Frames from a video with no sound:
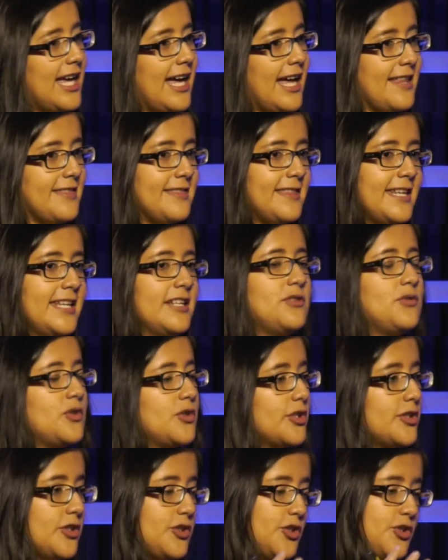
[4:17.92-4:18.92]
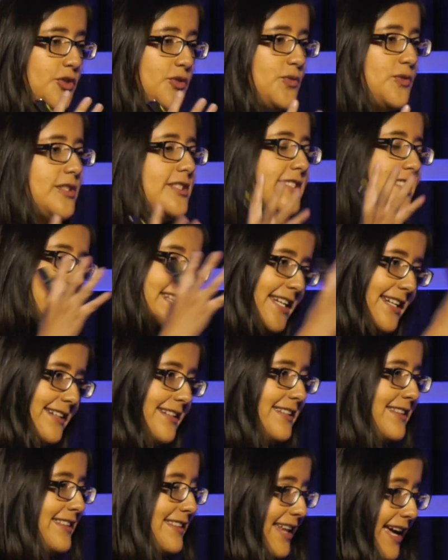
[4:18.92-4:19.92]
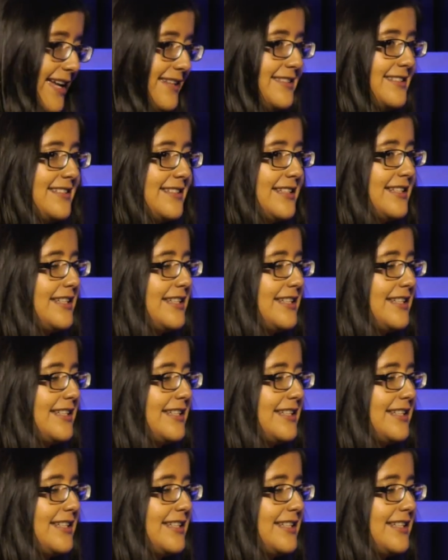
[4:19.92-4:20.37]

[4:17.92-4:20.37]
And then you will check that